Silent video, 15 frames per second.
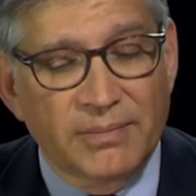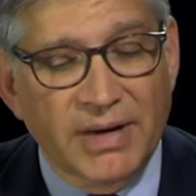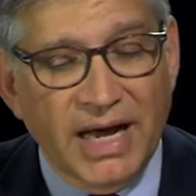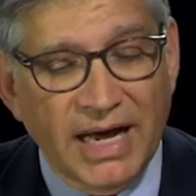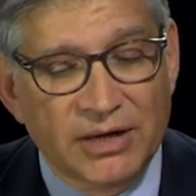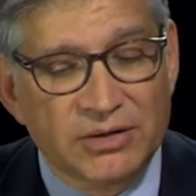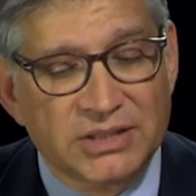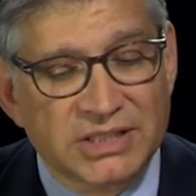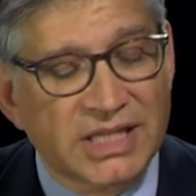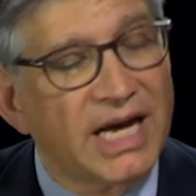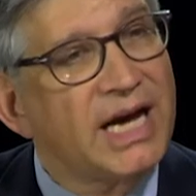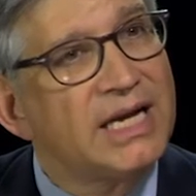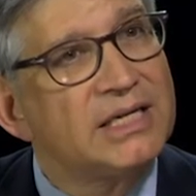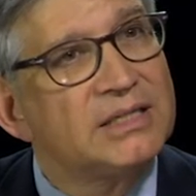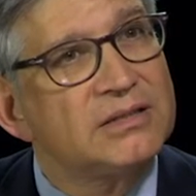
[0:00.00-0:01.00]
um, how does
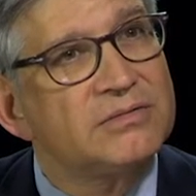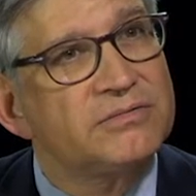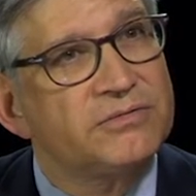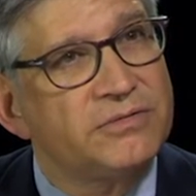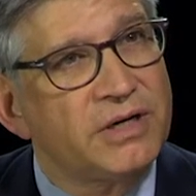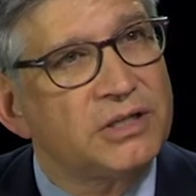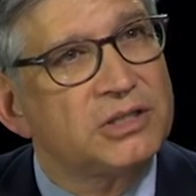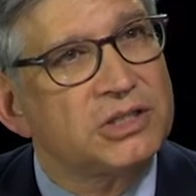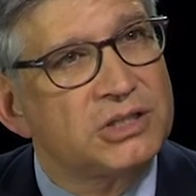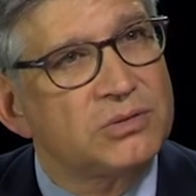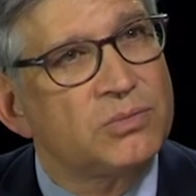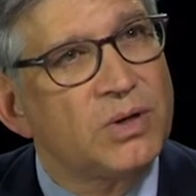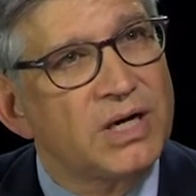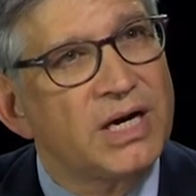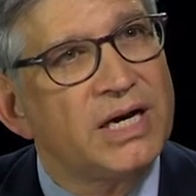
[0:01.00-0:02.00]
that function?
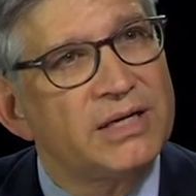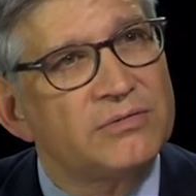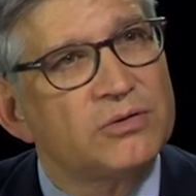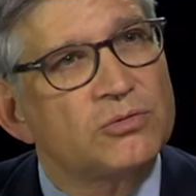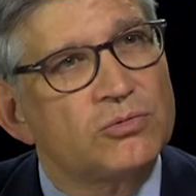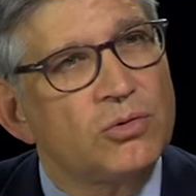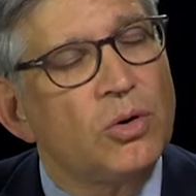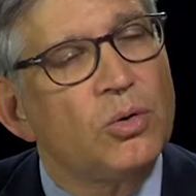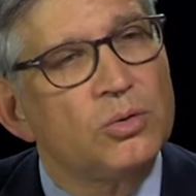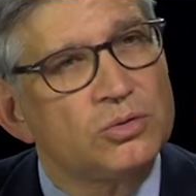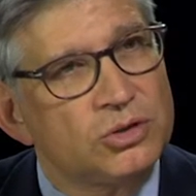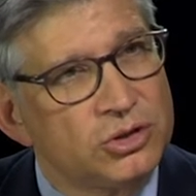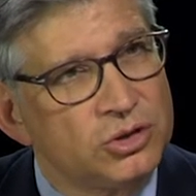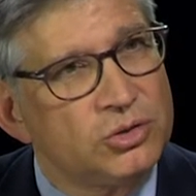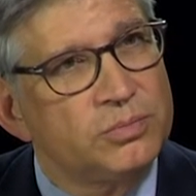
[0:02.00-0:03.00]
What kind of a role
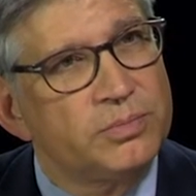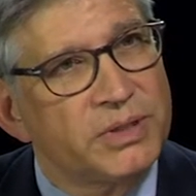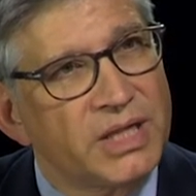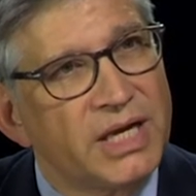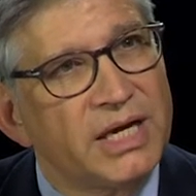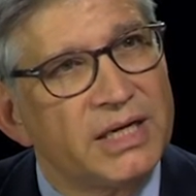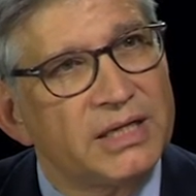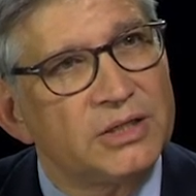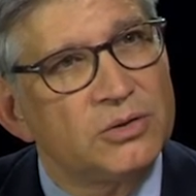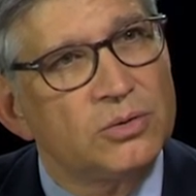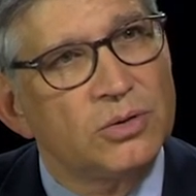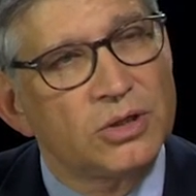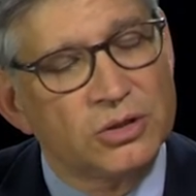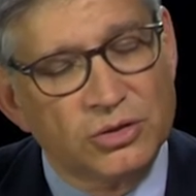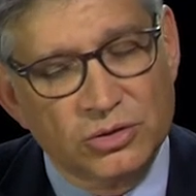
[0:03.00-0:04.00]
do you play?
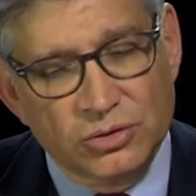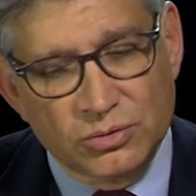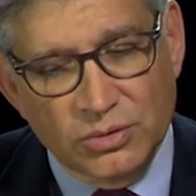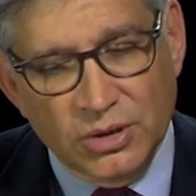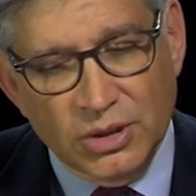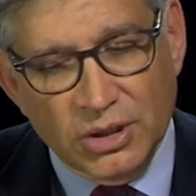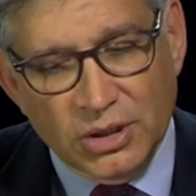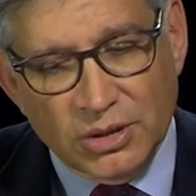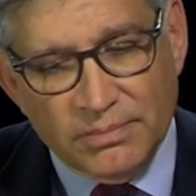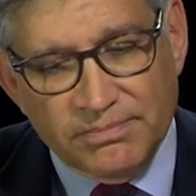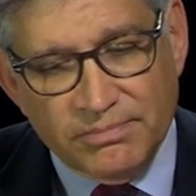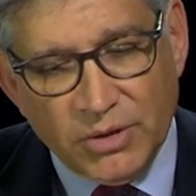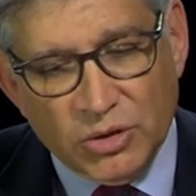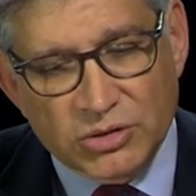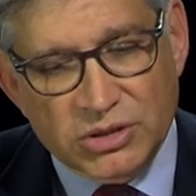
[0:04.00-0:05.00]
Or are you
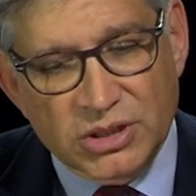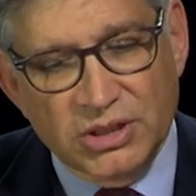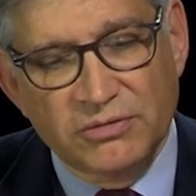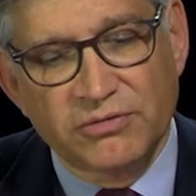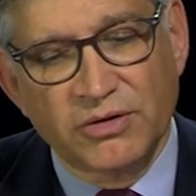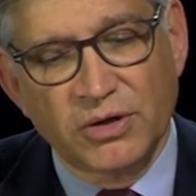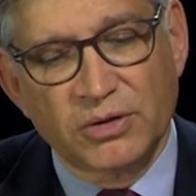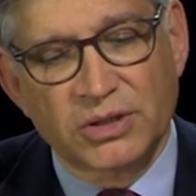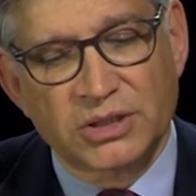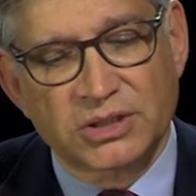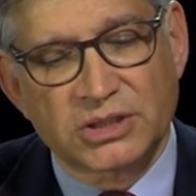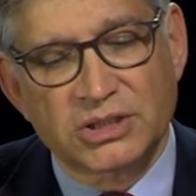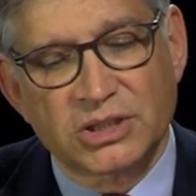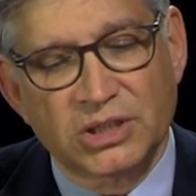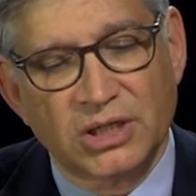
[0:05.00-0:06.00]
mostly
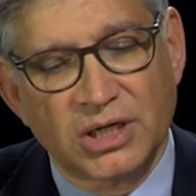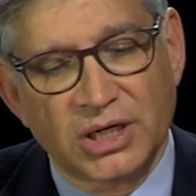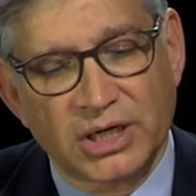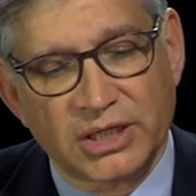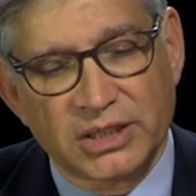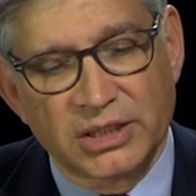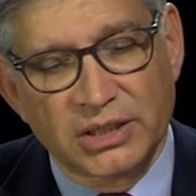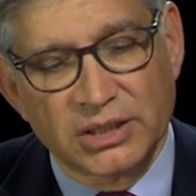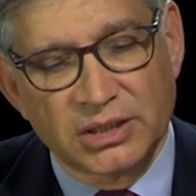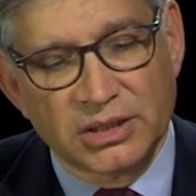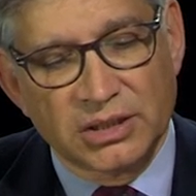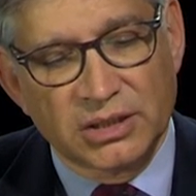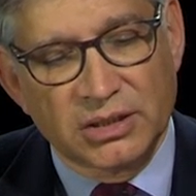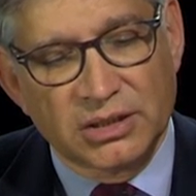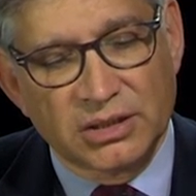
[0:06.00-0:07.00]
focused on
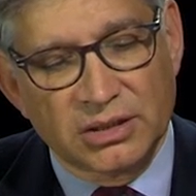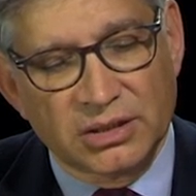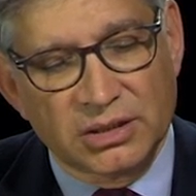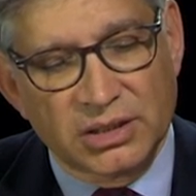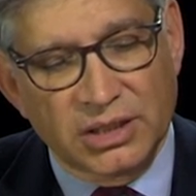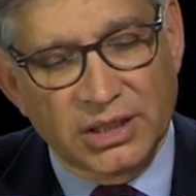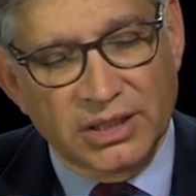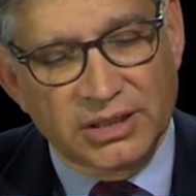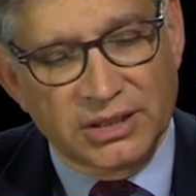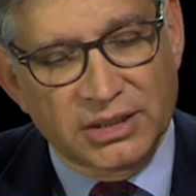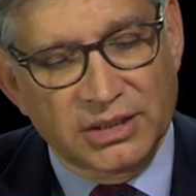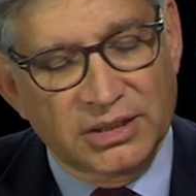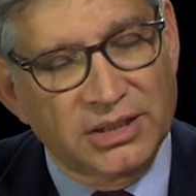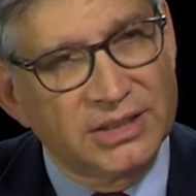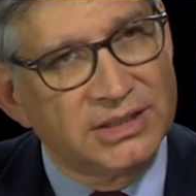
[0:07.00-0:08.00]
on
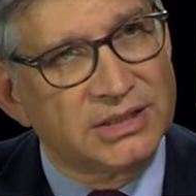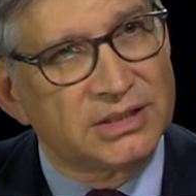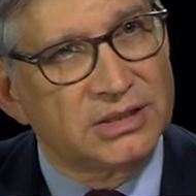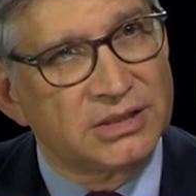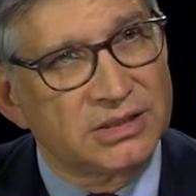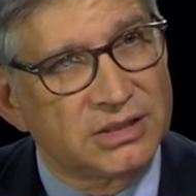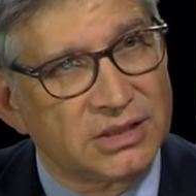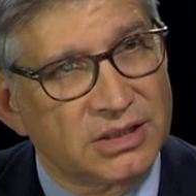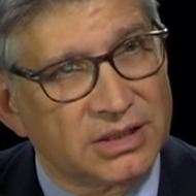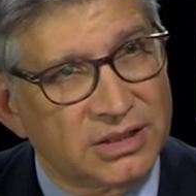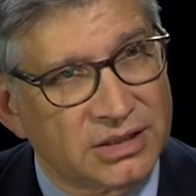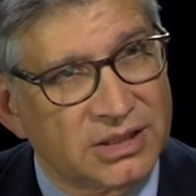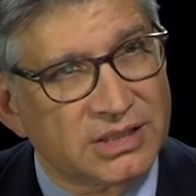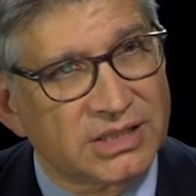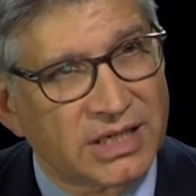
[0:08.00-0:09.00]
these,
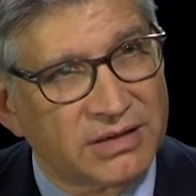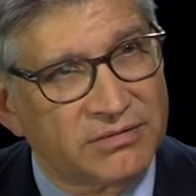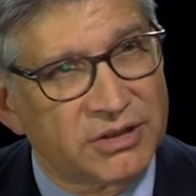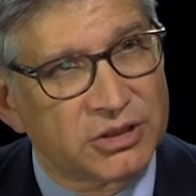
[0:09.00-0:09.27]
this set of